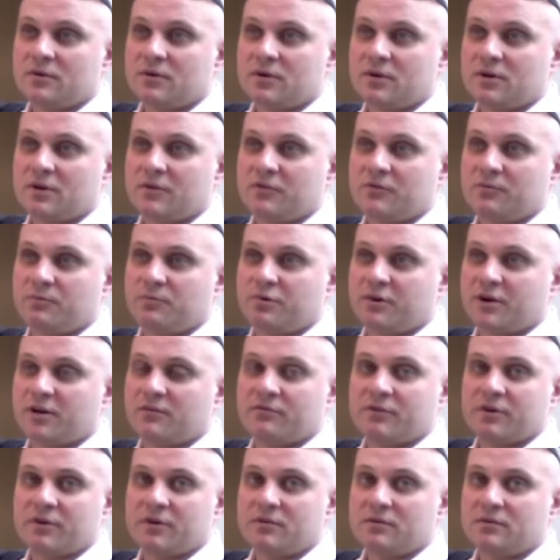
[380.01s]
it's
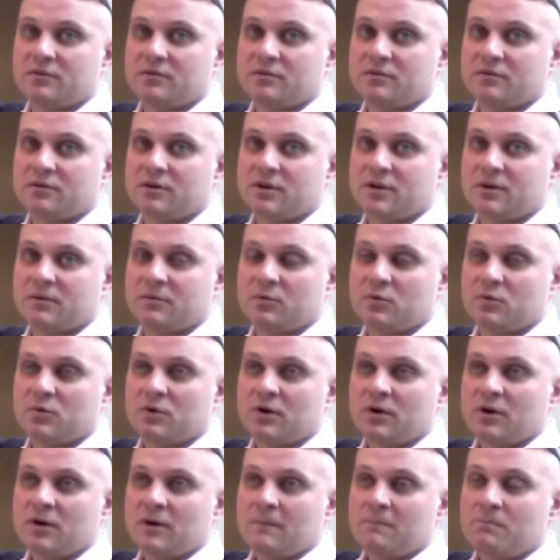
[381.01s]
prevalent. And
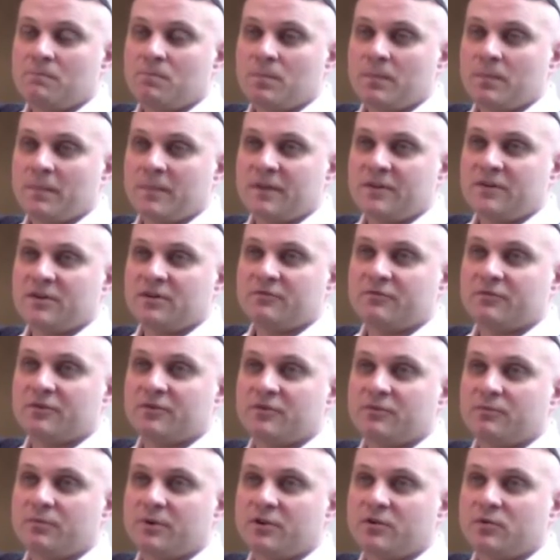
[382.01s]
the
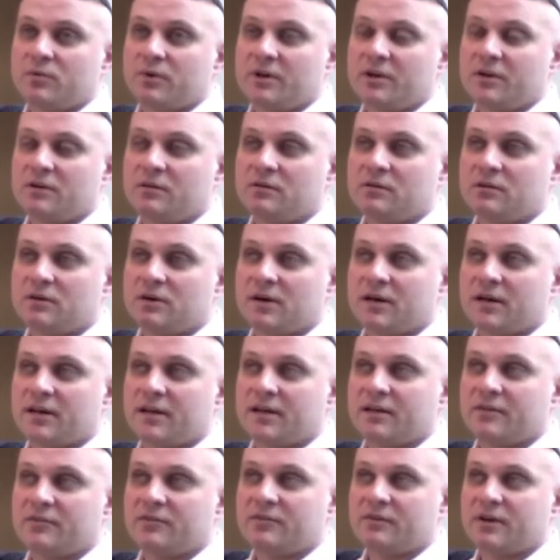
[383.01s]
difference between, I
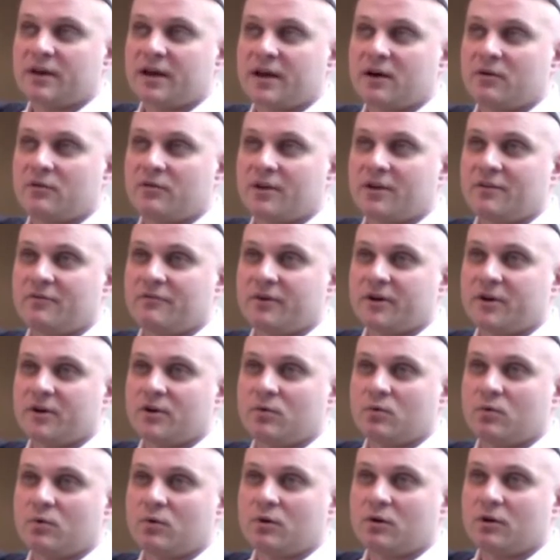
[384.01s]
guess, how they fight a
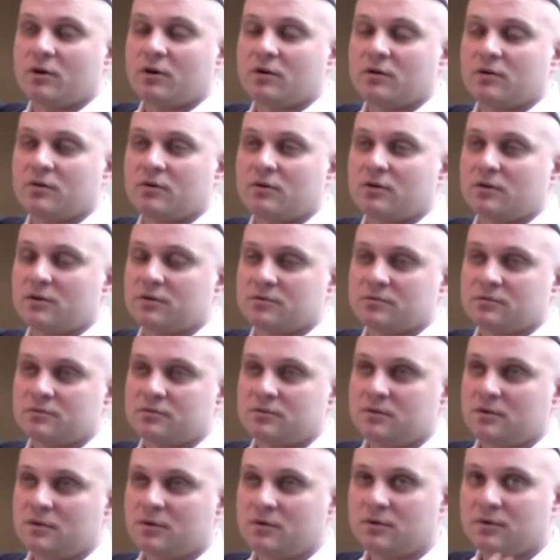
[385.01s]
war or
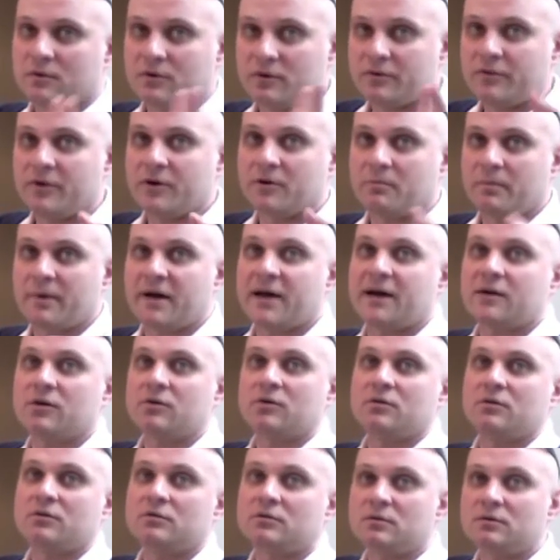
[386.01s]
their
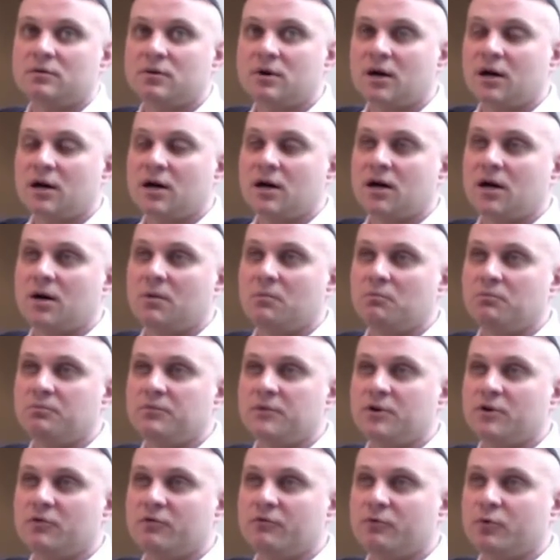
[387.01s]
battle
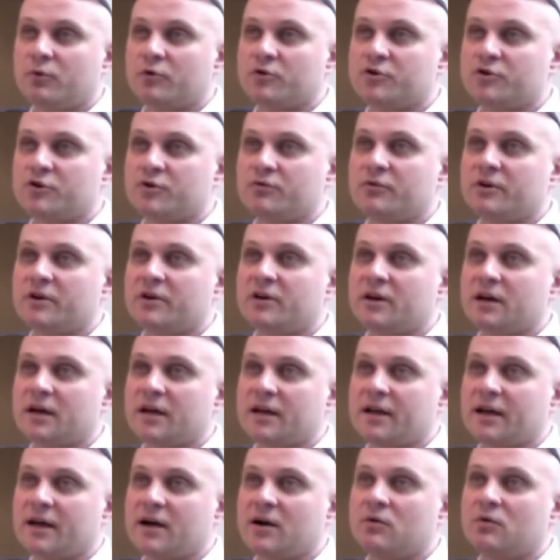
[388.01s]
for Sharia
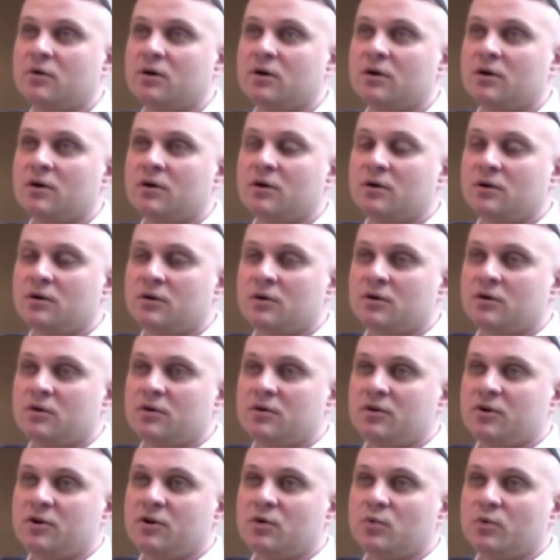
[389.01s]
and how
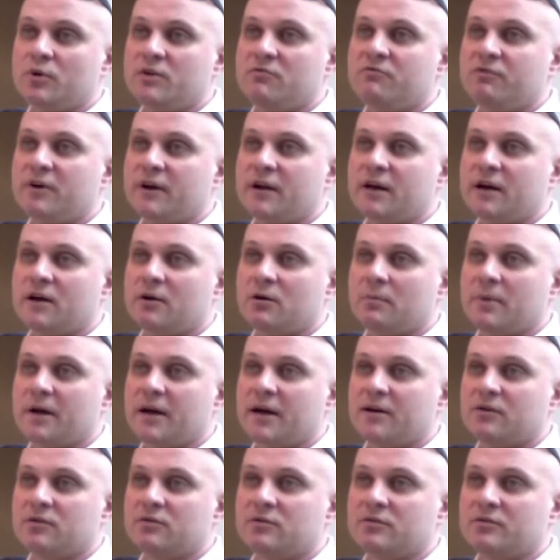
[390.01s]
we fight our
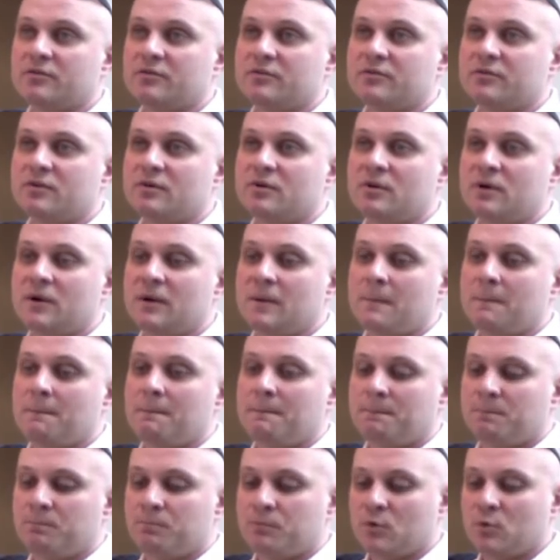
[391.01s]
battles is
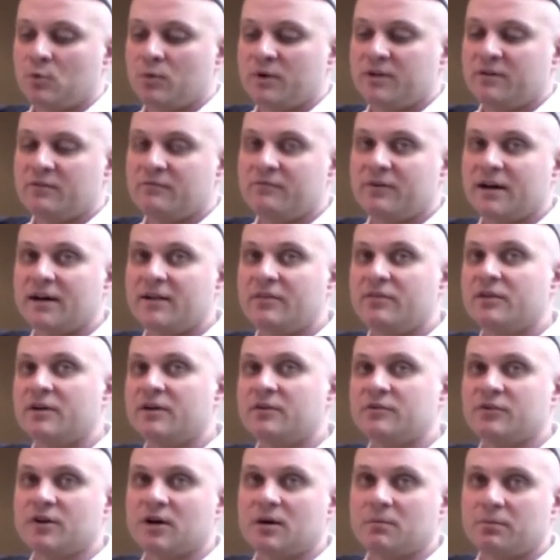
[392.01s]
we divide
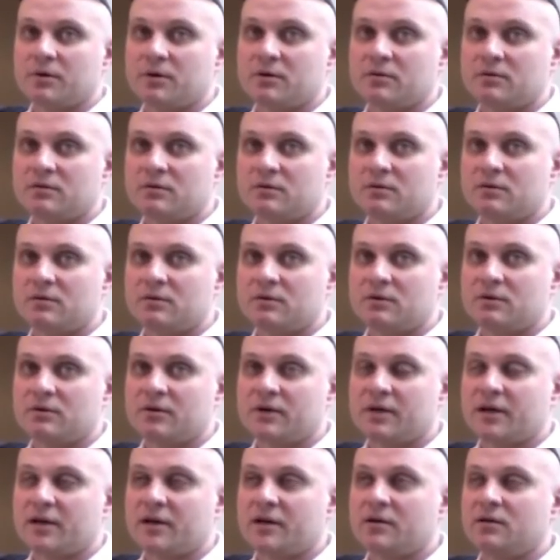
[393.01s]
things up.
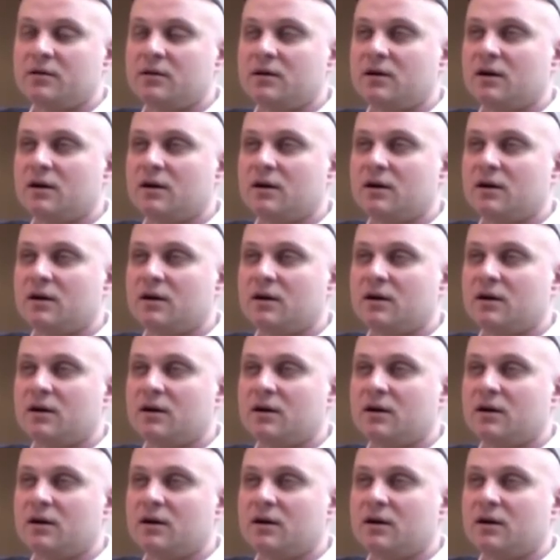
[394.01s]
Okay,